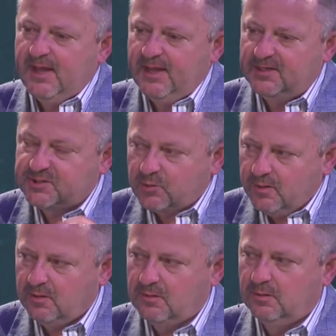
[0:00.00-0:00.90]
It is
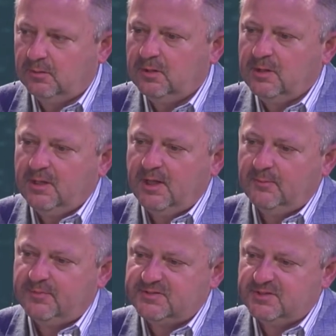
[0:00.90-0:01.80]
critical in
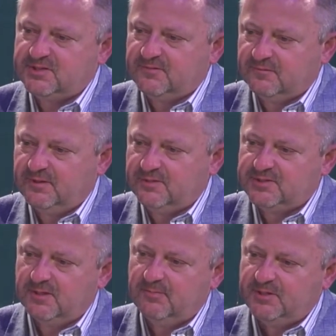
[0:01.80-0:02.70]
a position of
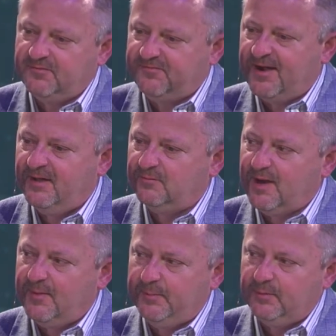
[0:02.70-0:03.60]
leadership that you find the
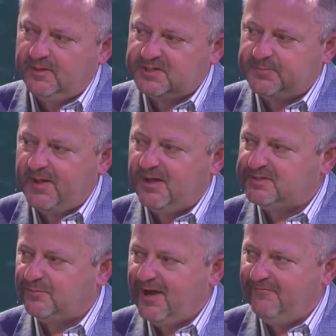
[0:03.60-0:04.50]
right people that
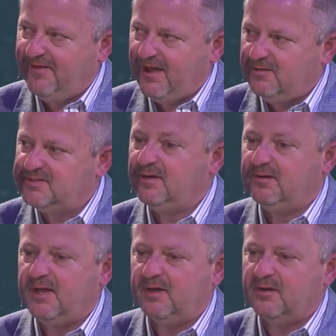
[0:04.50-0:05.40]
espouse the right values
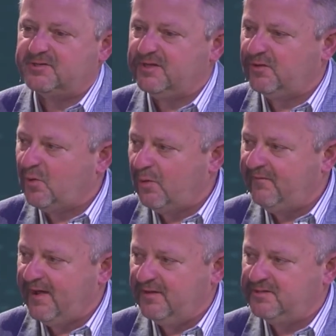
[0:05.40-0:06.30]
and understand the core
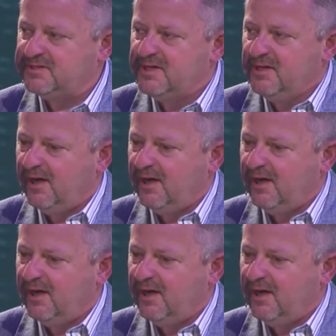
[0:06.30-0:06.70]
values